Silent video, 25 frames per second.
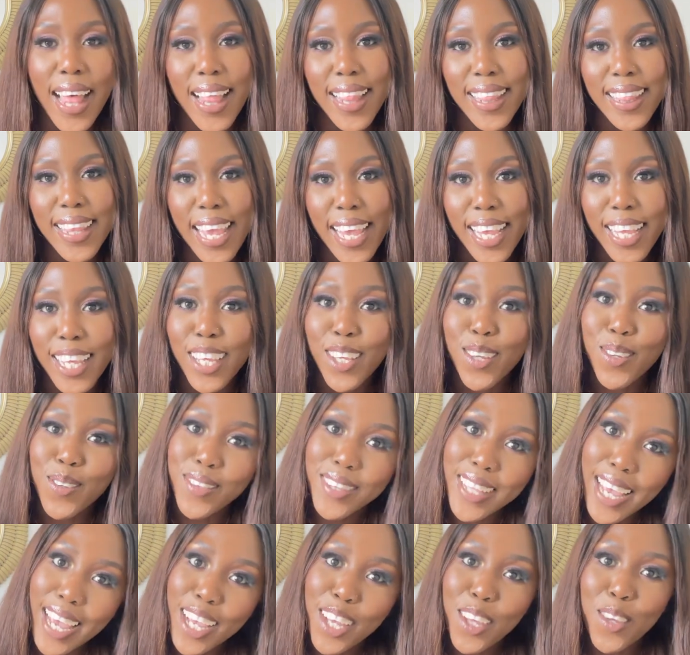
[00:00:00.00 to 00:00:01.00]
thank you
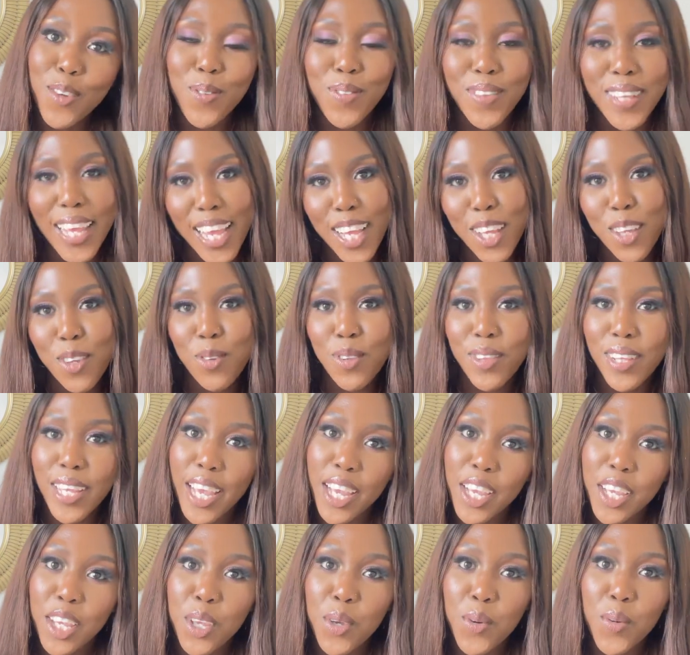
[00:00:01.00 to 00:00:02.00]
thank you thank you
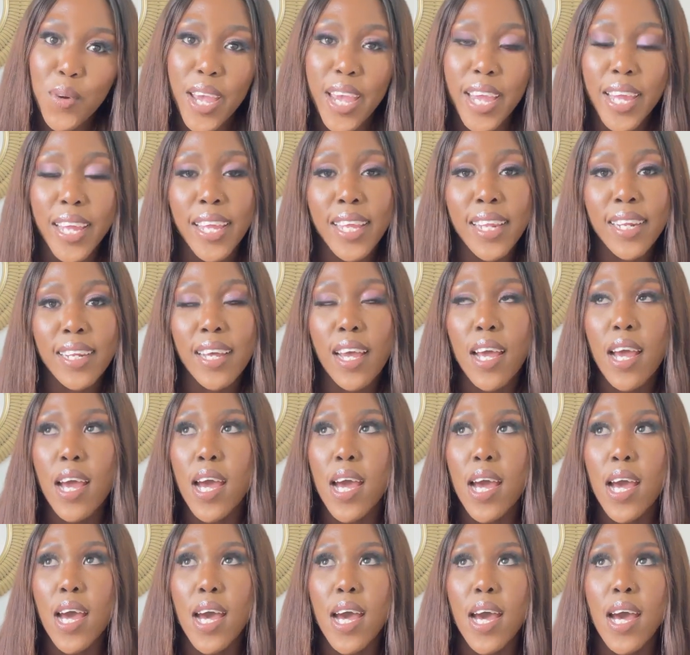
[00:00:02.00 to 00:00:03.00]
thank you and
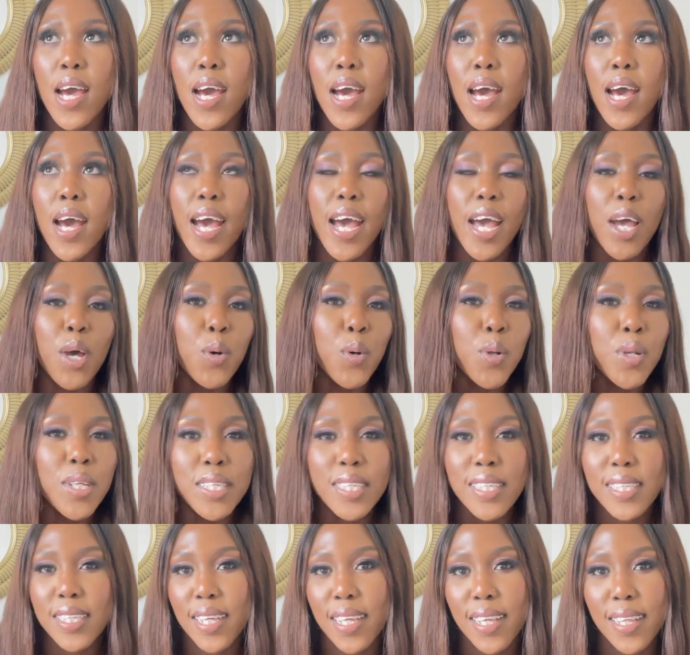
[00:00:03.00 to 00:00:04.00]
i always
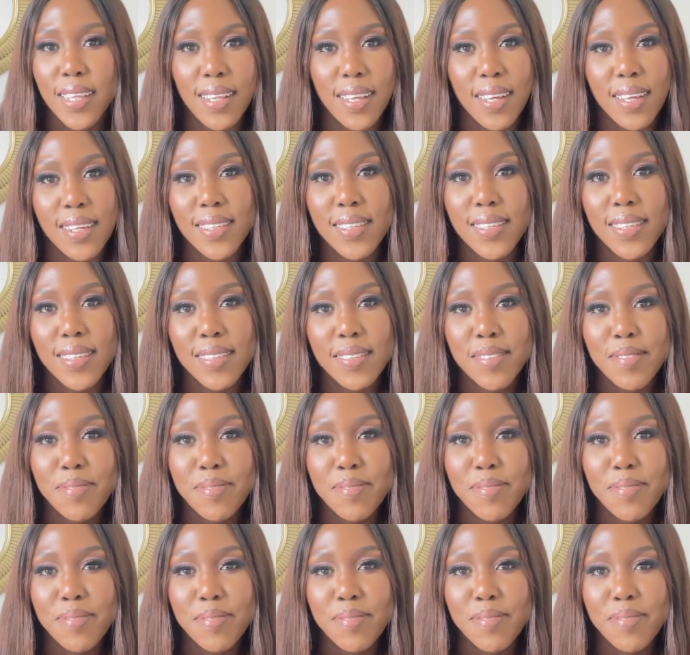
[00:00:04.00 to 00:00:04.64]
say that